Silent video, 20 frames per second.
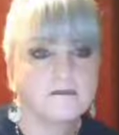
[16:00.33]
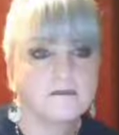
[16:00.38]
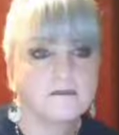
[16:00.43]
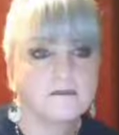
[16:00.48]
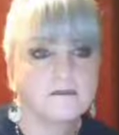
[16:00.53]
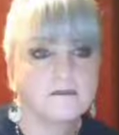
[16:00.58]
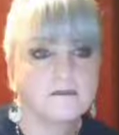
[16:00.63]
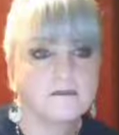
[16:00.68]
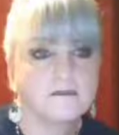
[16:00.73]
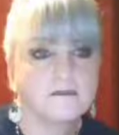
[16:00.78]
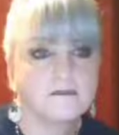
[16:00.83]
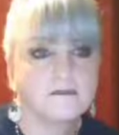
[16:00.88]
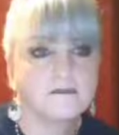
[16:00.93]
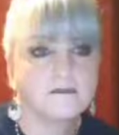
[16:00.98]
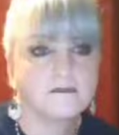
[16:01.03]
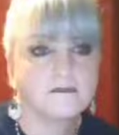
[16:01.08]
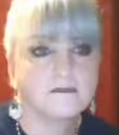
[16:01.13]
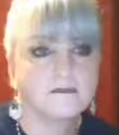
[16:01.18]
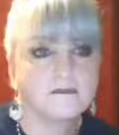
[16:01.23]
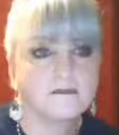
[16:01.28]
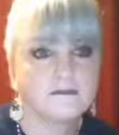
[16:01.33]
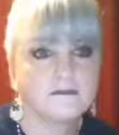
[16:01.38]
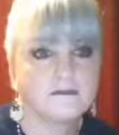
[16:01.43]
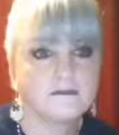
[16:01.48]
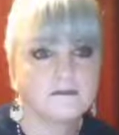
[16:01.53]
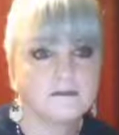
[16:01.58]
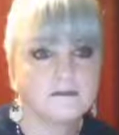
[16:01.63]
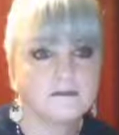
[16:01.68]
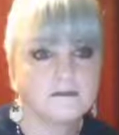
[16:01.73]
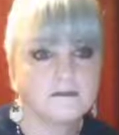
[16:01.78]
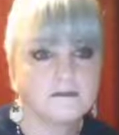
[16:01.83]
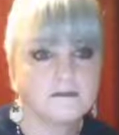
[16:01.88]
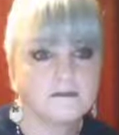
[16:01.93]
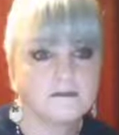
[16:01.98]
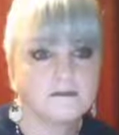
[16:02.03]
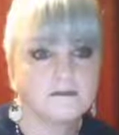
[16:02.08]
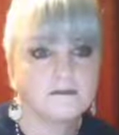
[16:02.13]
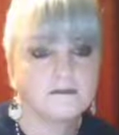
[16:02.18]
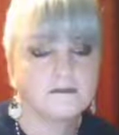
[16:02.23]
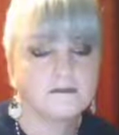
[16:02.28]

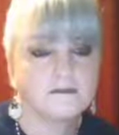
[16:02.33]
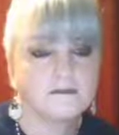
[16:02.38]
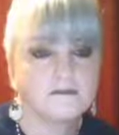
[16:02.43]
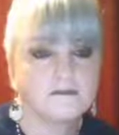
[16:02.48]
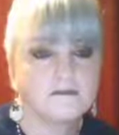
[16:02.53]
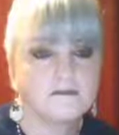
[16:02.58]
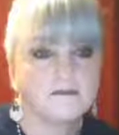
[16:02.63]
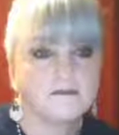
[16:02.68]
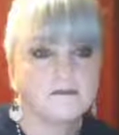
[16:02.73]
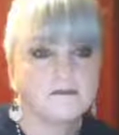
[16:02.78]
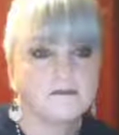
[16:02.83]
This person isn't speaking.